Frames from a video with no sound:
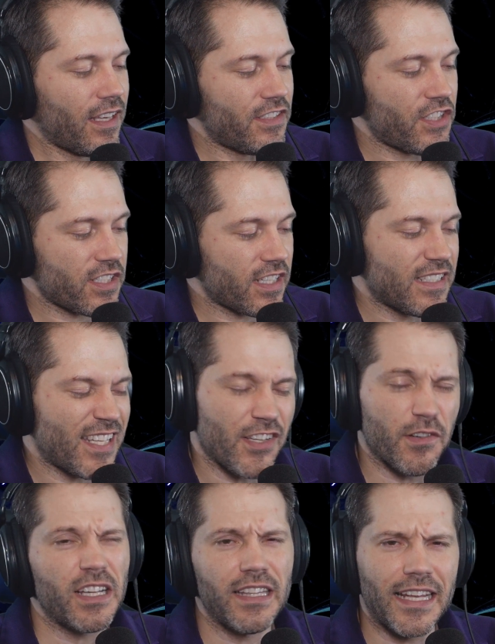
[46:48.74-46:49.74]
just
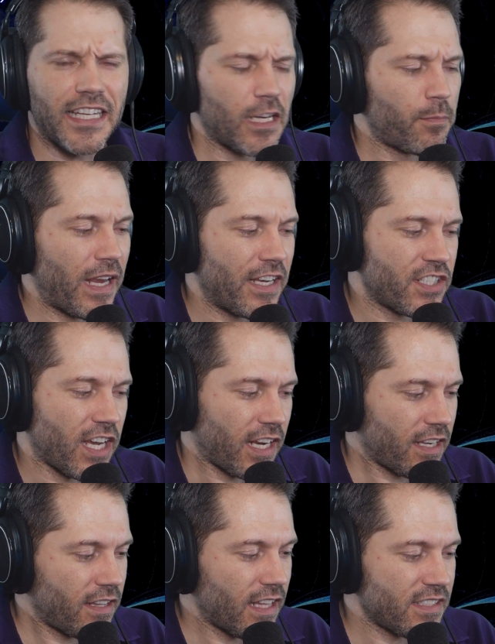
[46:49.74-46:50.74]
continue collecting a
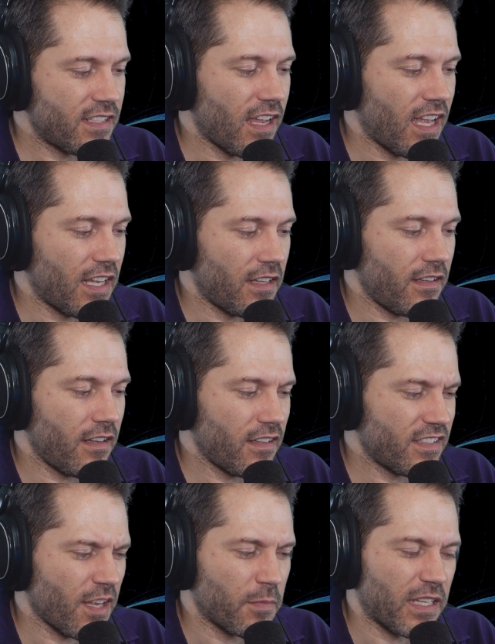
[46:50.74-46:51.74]
paycheck. That's not
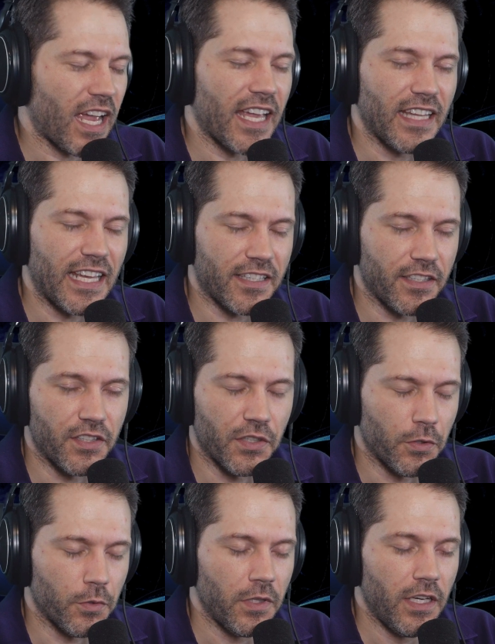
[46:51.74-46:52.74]
something I like to
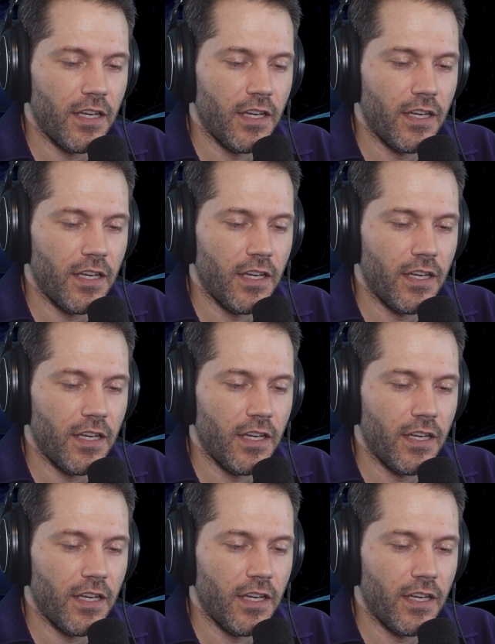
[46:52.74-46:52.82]
do.